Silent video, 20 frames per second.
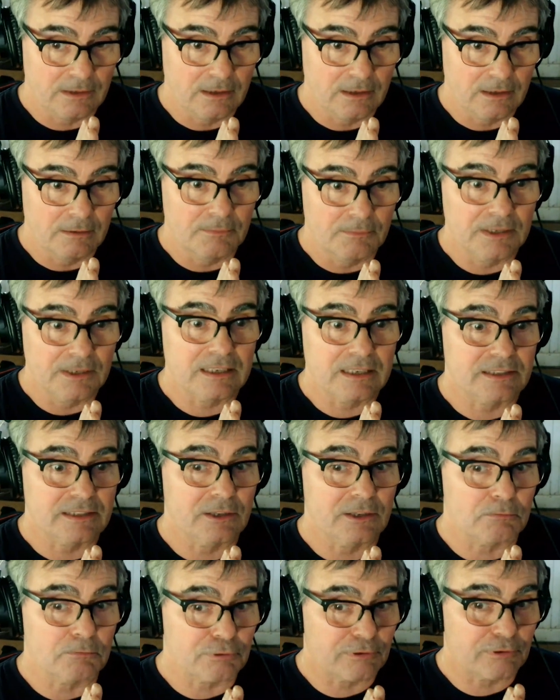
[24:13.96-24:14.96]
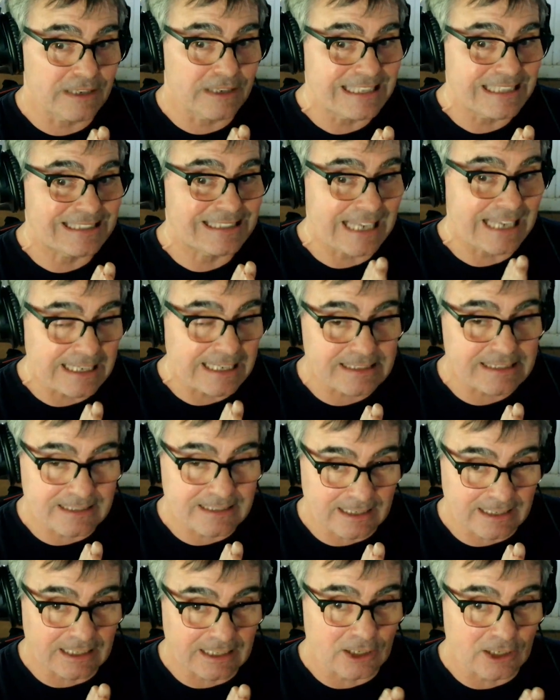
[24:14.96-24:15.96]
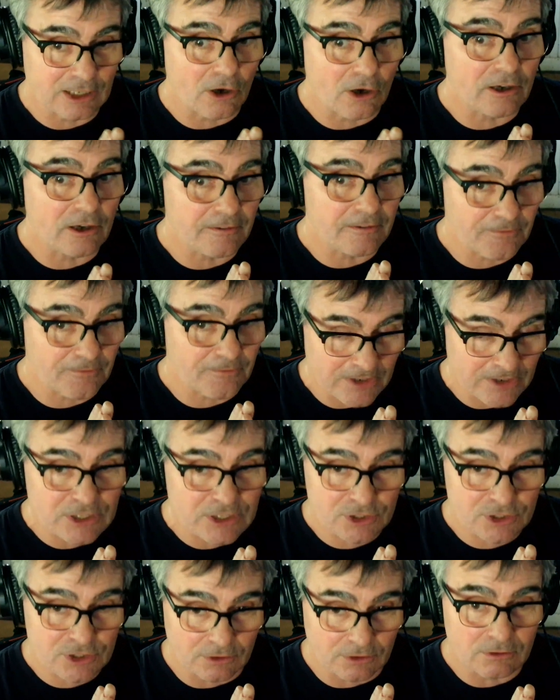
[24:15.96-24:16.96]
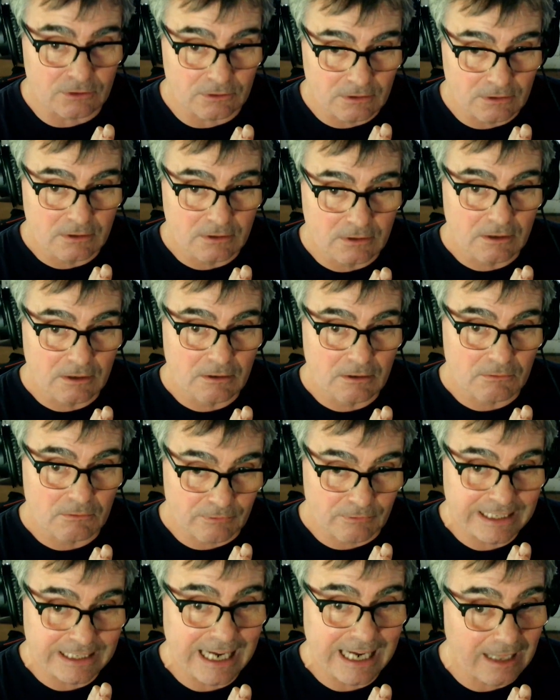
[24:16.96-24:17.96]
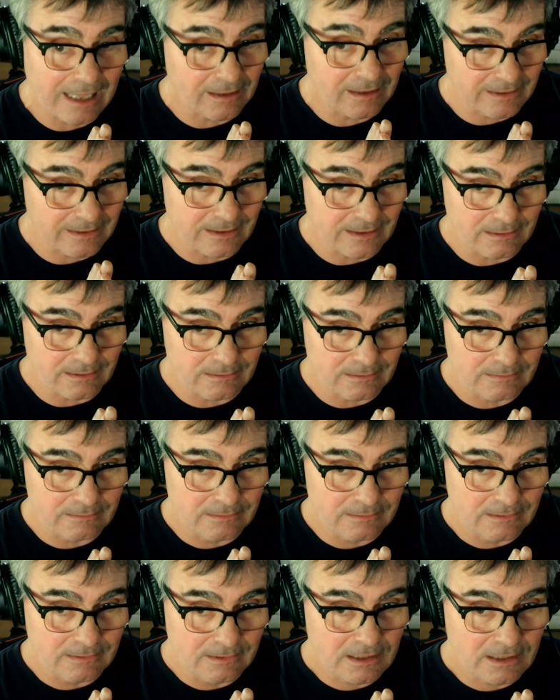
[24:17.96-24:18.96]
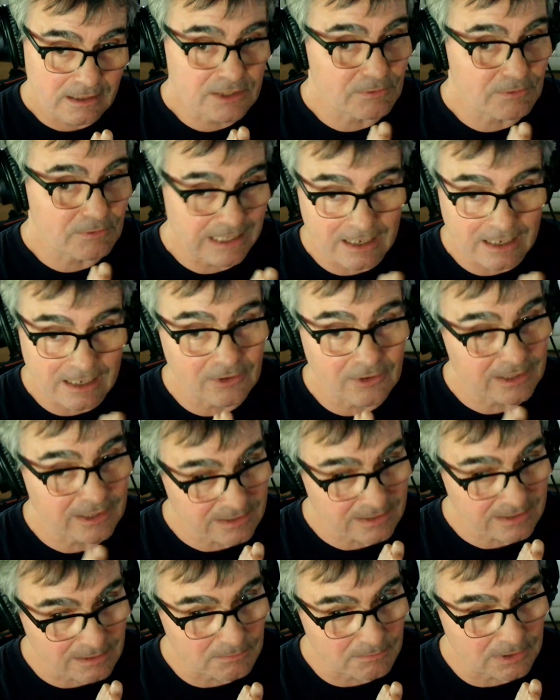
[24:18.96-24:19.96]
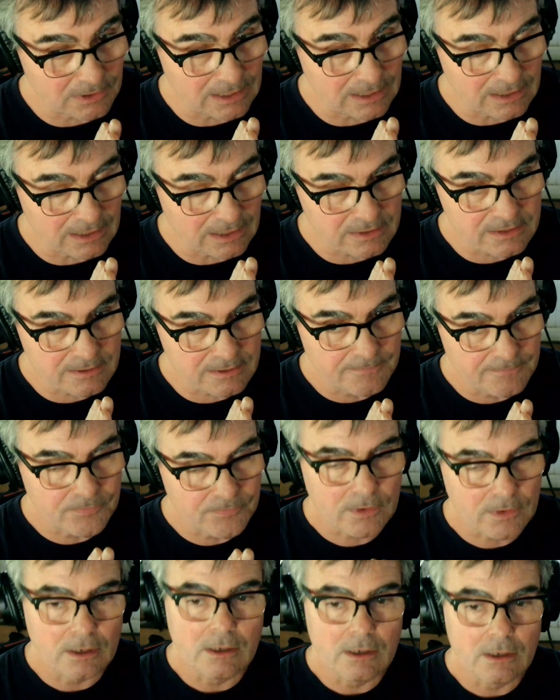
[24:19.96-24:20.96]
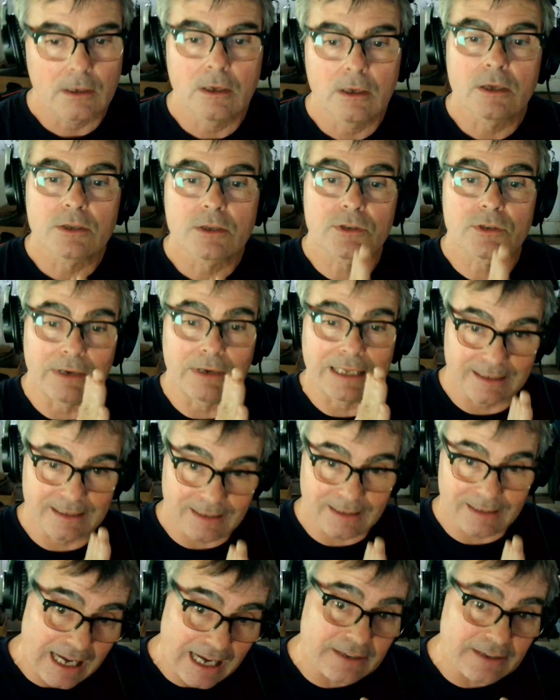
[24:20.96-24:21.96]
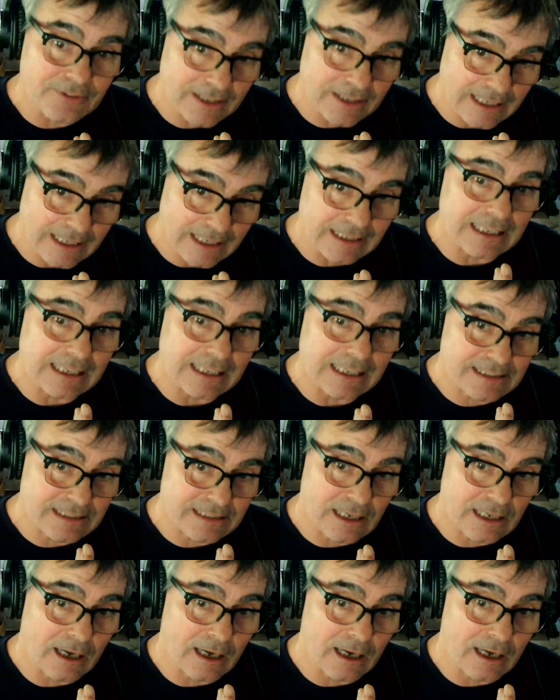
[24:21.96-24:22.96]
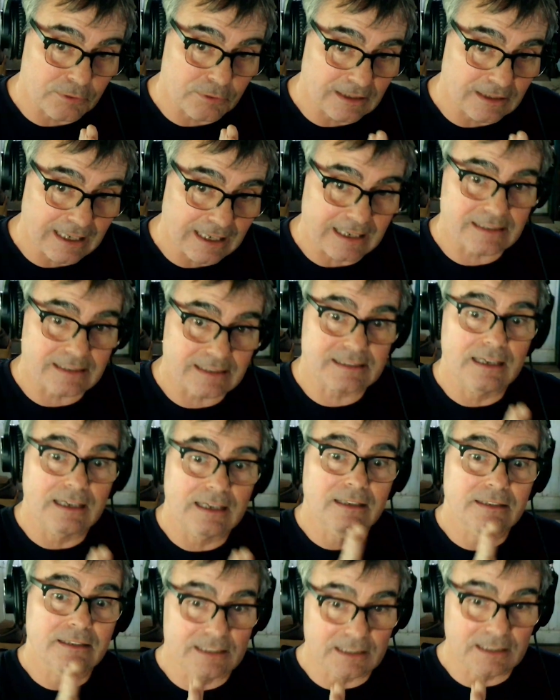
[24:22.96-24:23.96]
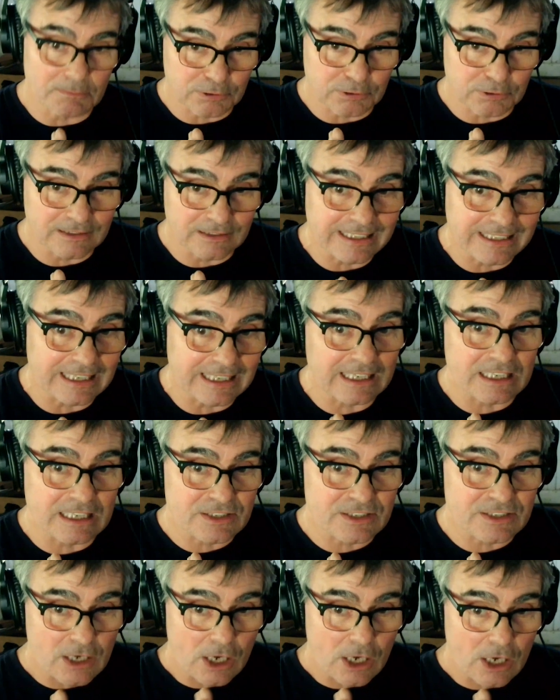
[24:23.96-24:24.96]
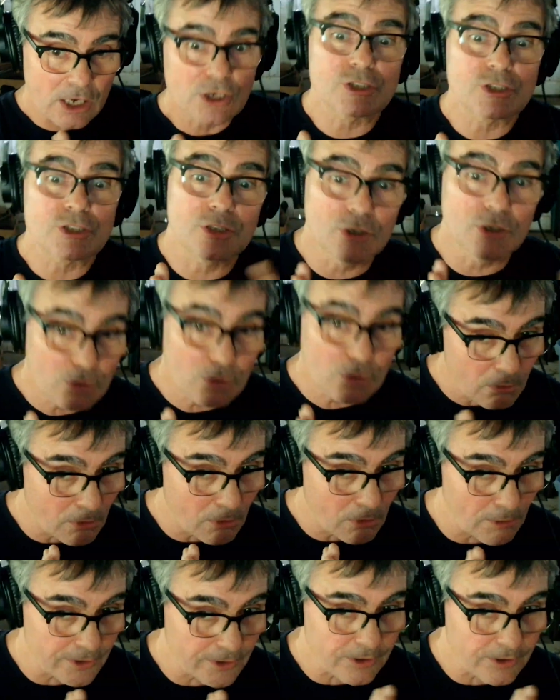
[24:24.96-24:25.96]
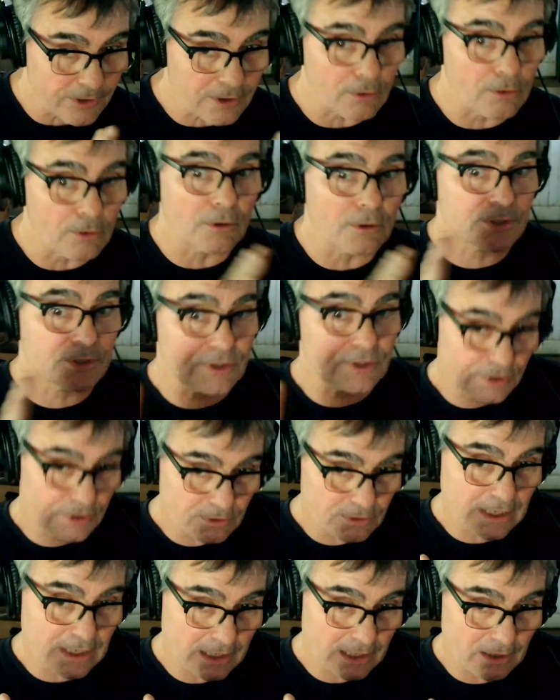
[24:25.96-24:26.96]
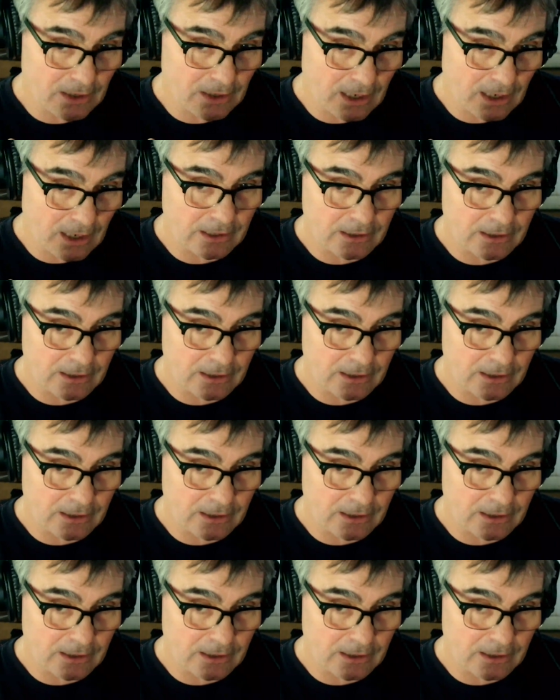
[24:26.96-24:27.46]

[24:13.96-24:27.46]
because they're presenting an artificial reality because reality is complex. So enlivening is complex. Depleting is too ordered or too chaotic.